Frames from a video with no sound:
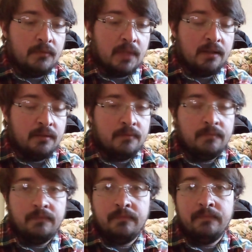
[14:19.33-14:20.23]
And
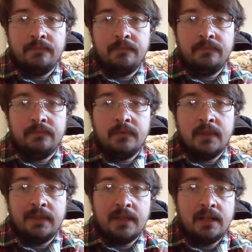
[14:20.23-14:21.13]

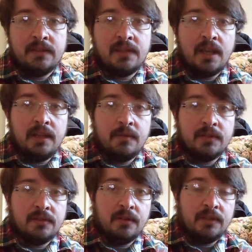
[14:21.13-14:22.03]
gotta say, it
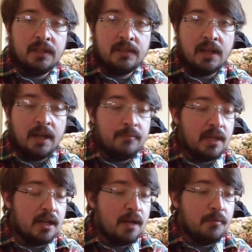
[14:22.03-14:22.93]
was during the time
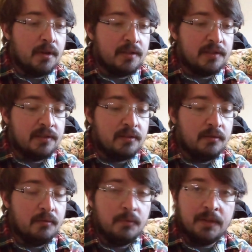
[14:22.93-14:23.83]
that I was
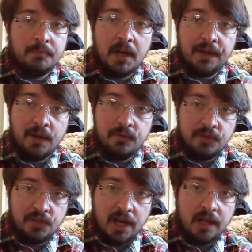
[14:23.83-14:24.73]
with my old
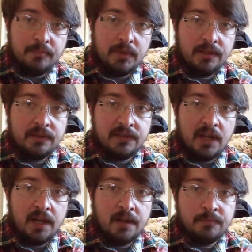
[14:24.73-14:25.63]
job,
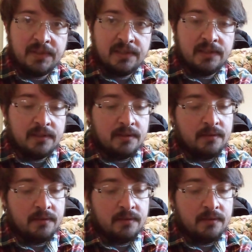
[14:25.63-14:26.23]
Sam's.